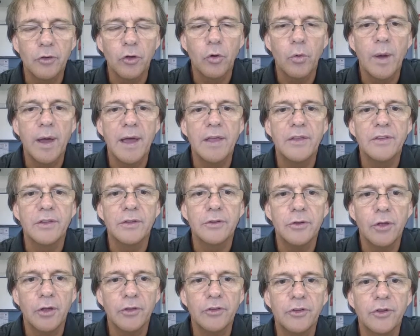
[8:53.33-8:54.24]
is always
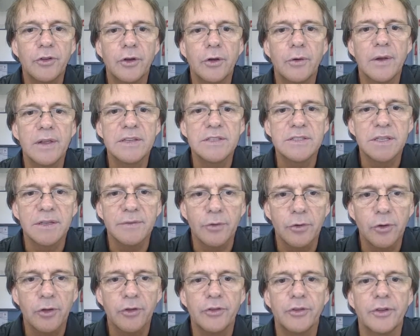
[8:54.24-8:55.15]
at 90 degrees
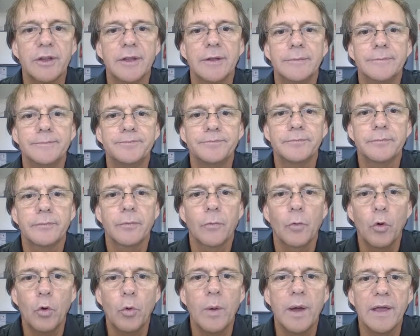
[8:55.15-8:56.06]
to the velocity,
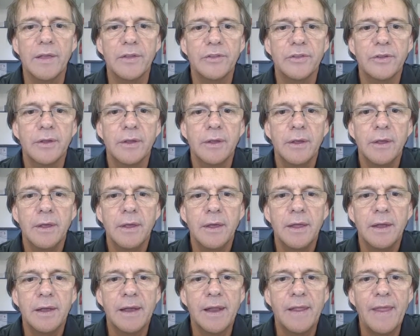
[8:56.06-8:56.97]
always.
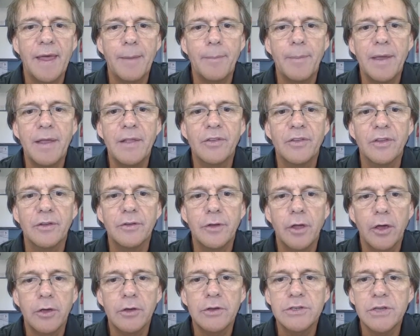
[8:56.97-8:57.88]
Now that means
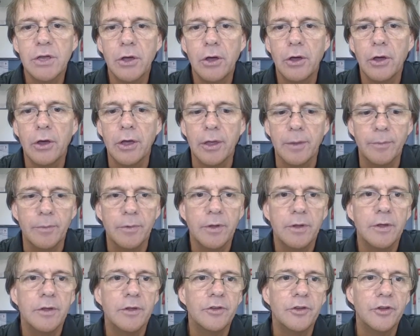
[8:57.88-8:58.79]
at no
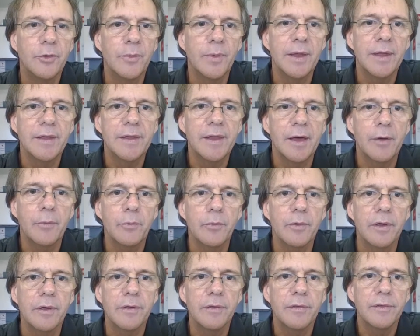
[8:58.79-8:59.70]
time do you end
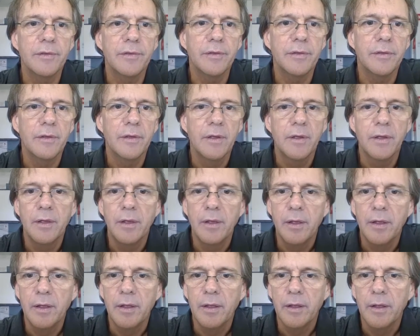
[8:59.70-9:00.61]
up with
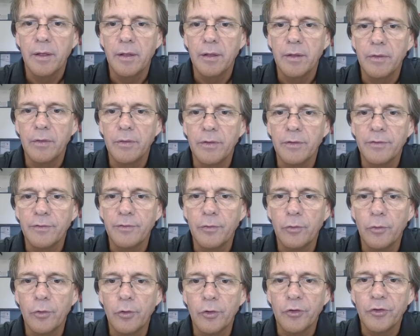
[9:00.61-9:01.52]
the
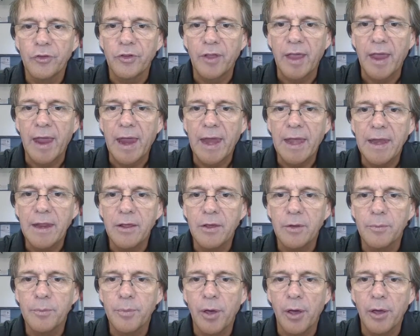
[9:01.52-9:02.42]
force,
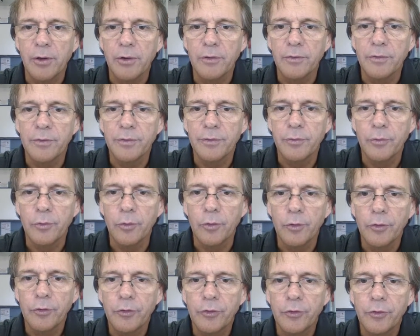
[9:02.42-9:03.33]
any component of the
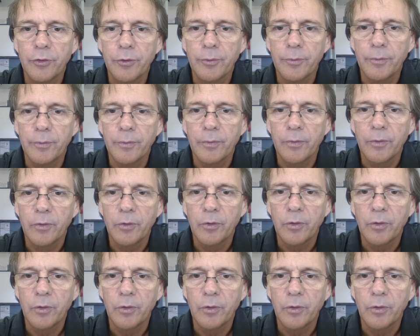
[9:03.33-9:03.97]
force,